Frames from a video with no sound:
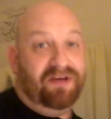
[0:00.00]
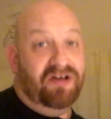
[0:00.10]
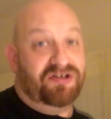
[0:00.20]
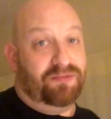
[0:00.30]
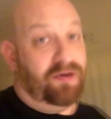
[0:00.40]

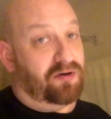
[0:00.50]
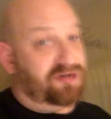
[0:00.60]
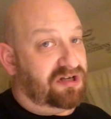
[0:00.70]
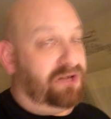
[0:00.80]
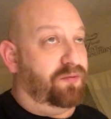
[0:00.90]
because
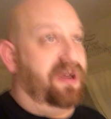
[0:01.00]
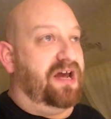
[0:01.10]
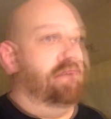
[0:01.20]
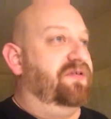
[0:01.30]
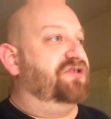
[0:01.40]
supposedly we
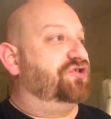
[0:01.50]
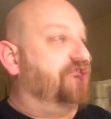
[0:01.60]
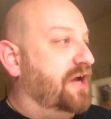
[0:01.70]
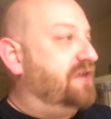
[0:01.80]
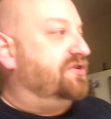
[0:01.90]
have this
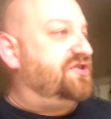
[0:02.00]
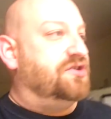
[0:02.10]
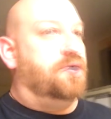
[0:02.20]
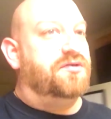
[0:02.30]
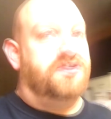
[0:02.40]
giant
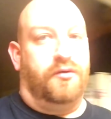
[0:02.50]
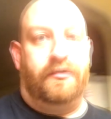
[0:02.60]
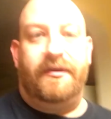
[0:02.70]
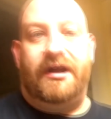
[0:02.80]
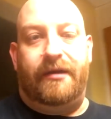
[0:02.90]

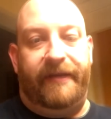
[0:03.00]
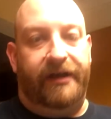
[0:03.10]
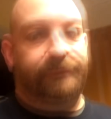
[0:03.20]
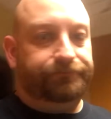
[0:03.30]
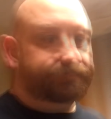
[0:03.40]
snowstorm coming.